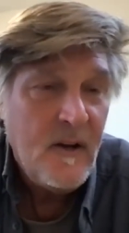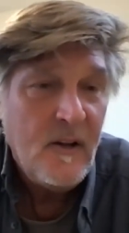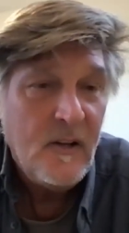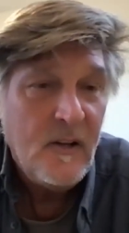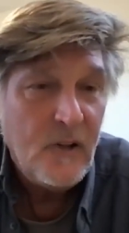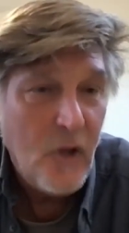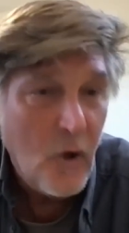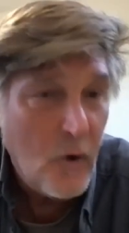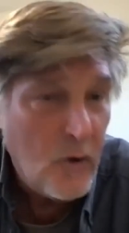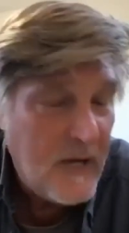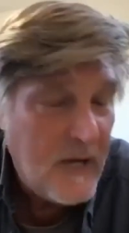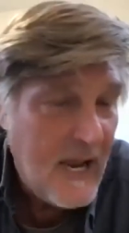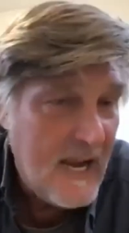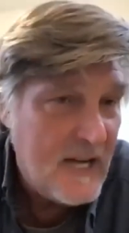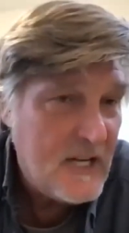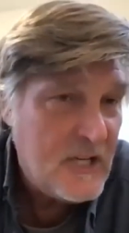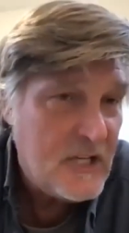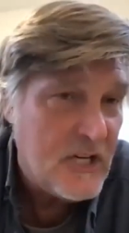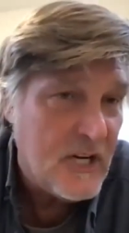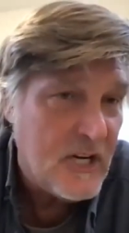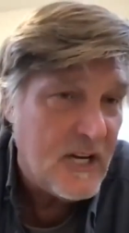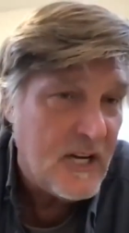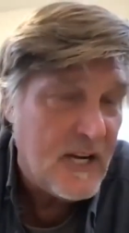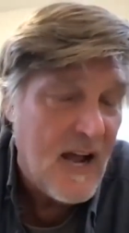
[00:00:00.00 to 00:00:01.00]

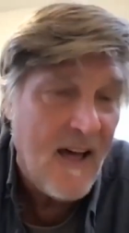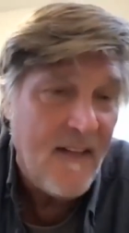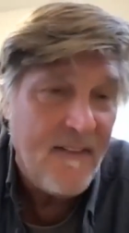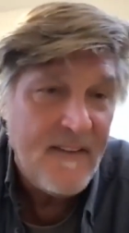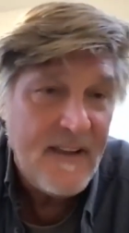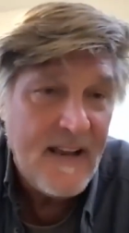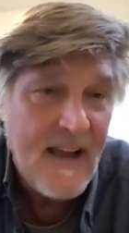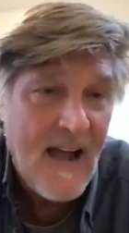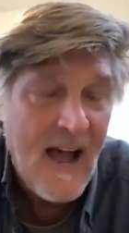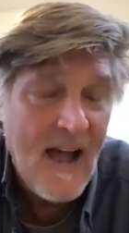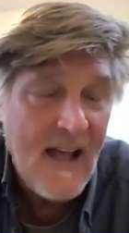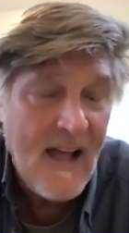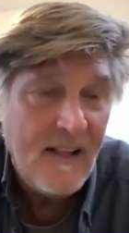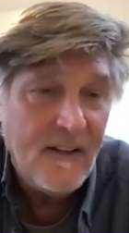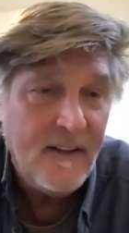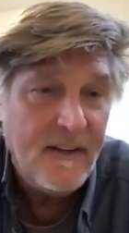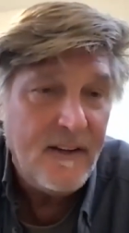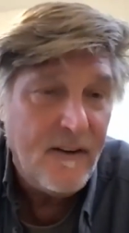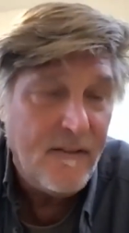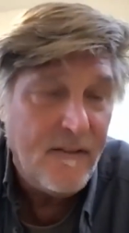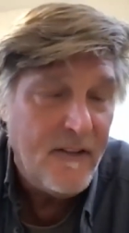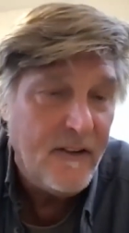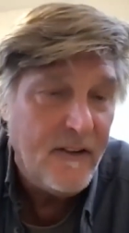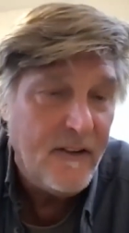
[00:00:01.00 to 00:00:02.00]
location on the
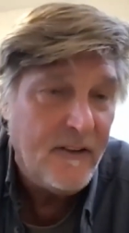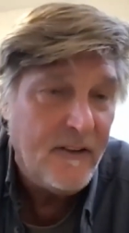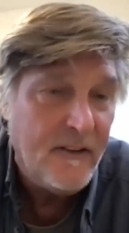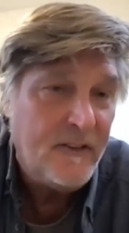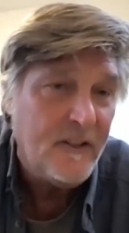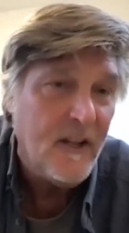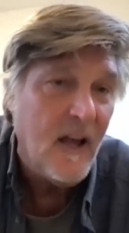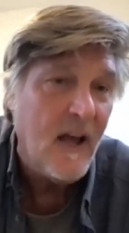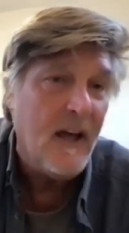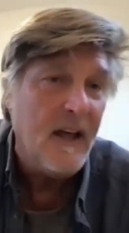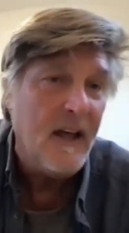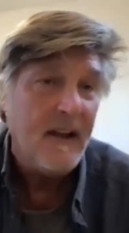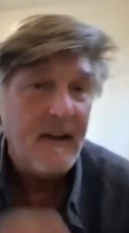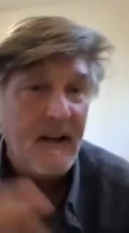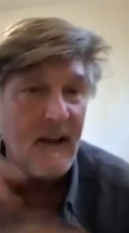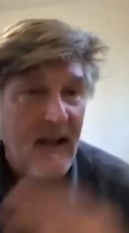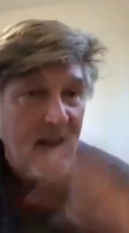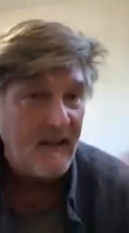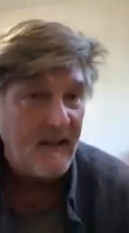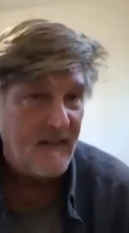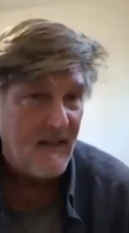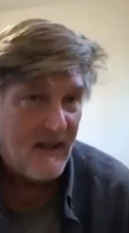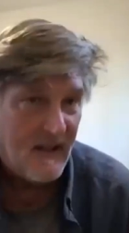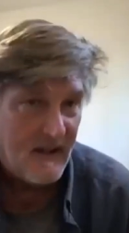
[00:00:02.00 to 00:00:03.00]
island of the sun
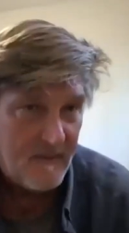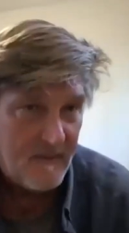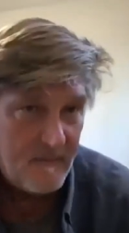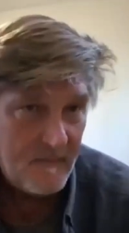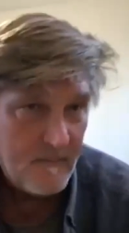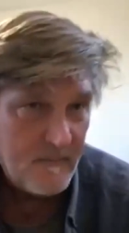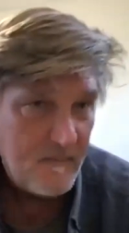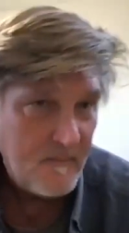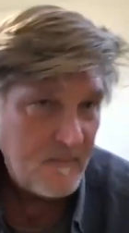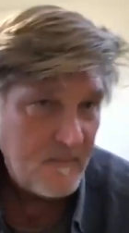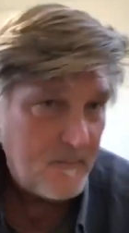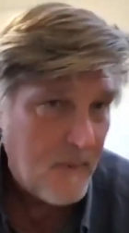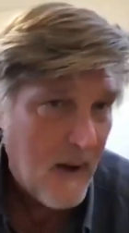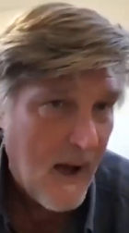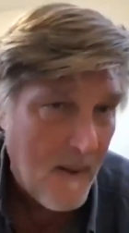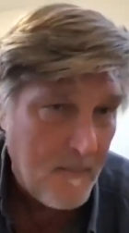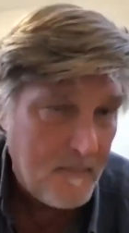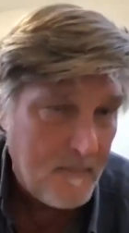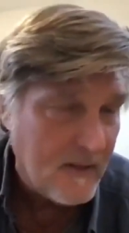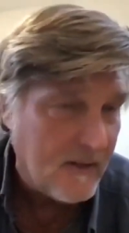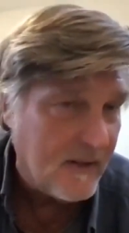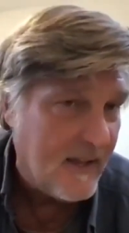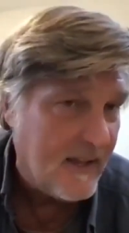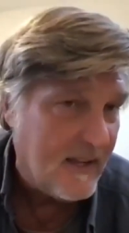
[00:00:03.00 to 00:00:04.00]
and then
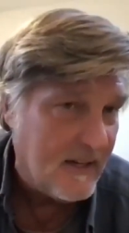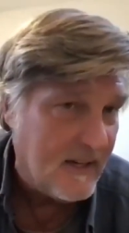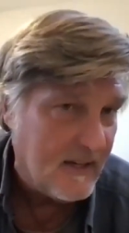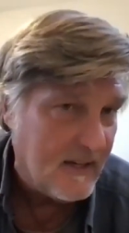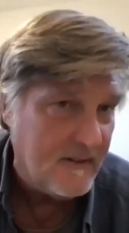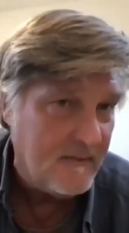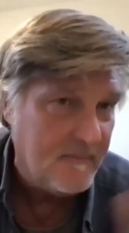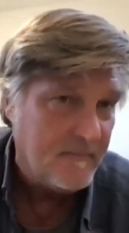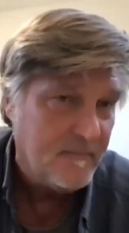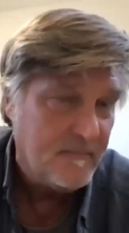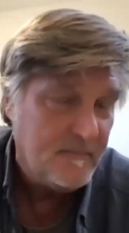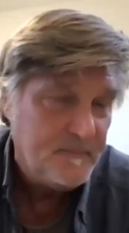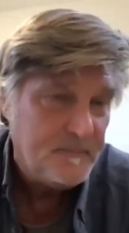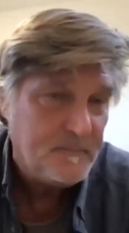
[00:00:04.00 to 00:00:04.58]
populated